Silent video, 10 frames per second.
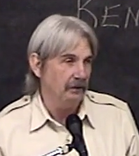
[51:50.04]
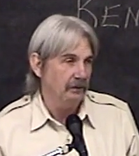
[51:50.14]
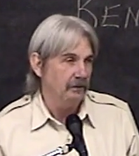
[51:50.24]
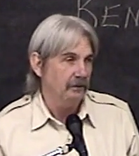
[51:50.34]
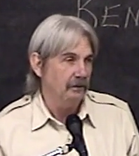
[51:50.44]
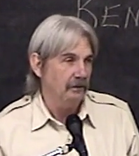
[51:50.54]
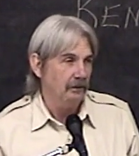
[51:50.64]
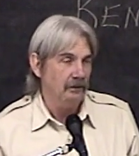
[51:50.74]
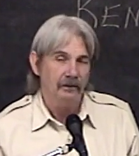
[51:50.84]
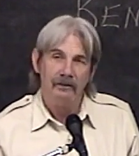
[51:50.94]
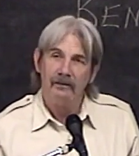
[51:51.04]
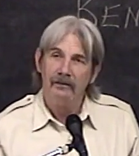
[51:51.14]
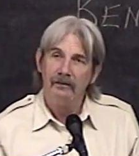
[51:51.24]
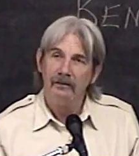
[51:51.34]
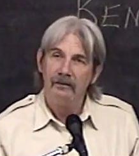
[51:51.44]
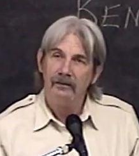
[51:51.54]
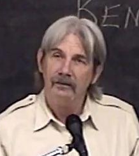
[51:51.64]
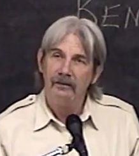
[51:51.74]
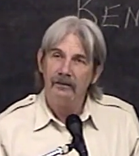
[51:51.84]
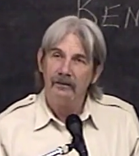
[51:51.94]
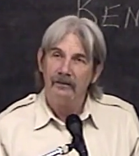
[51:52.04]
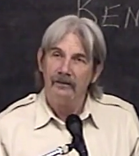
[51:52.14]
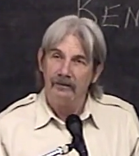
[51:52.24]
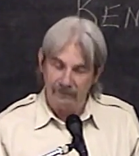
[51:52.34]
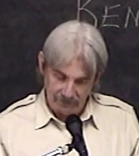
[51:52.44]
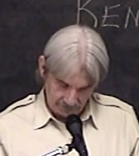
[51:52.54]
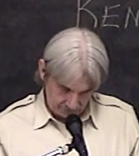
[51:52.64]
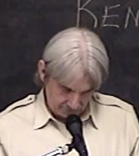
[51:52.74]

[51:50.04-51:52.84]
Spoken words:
Nobody speaks.